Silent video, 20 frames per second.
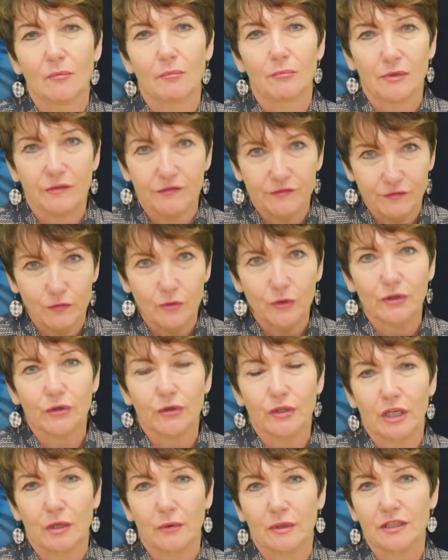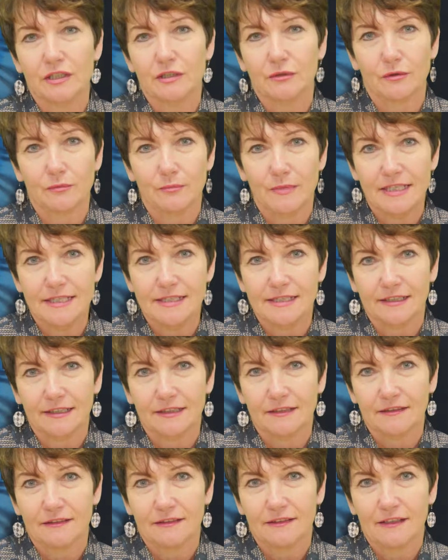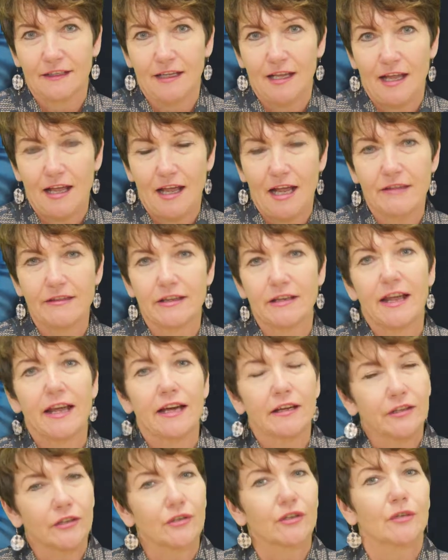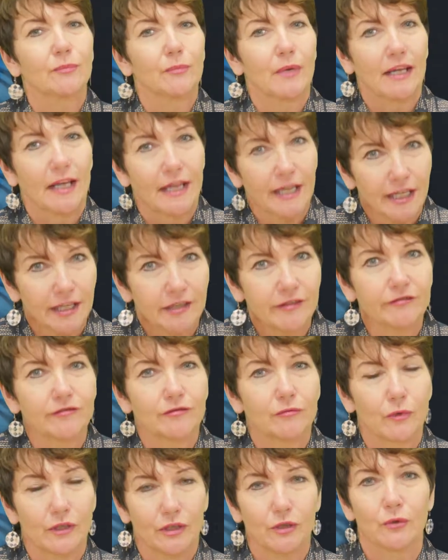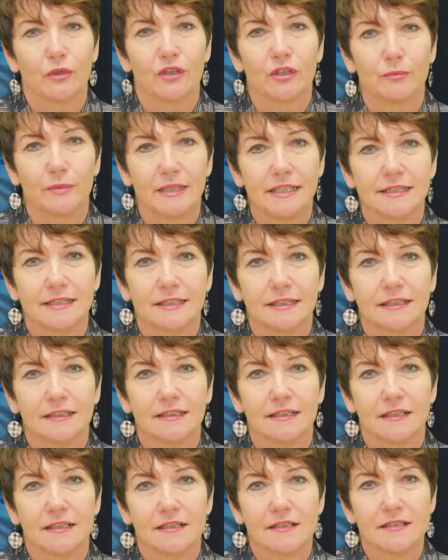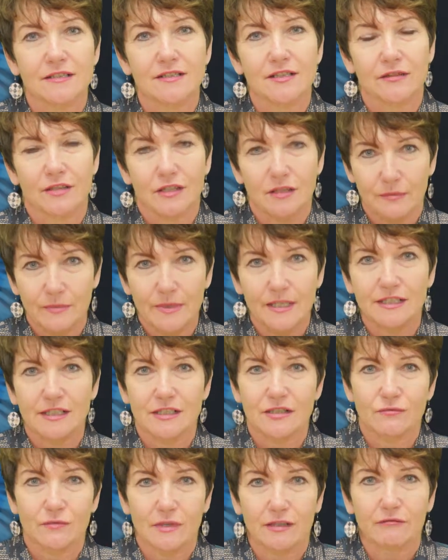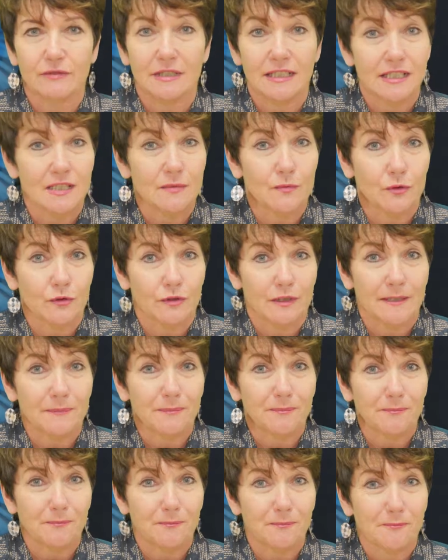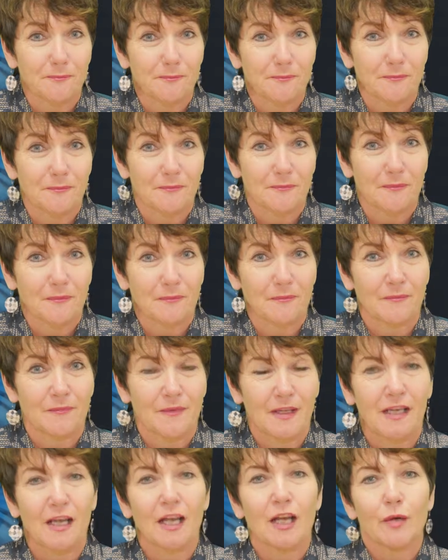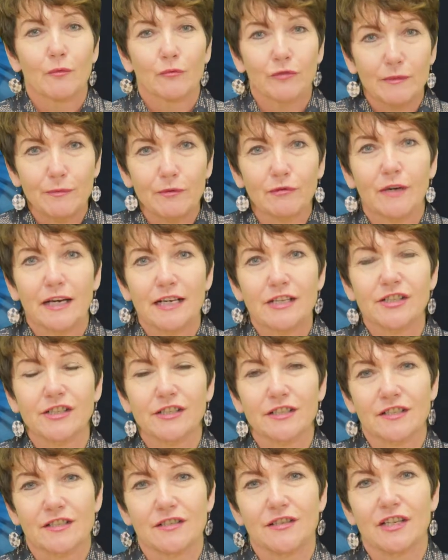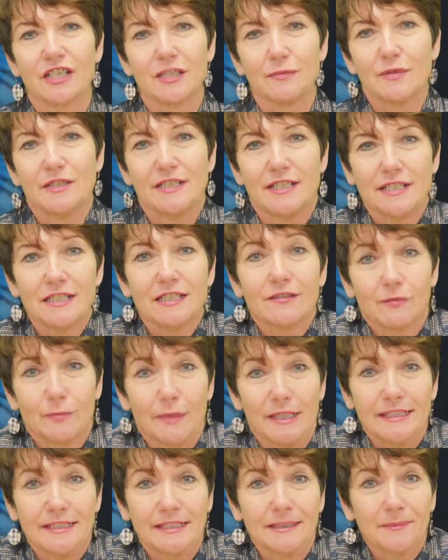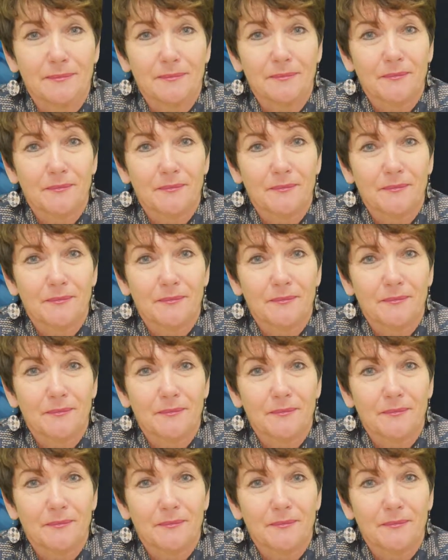before you go into a meeting, and then how you can behave when you're in the meeting so that the meetings run really smoothly. Preparation is 90% of a meeting.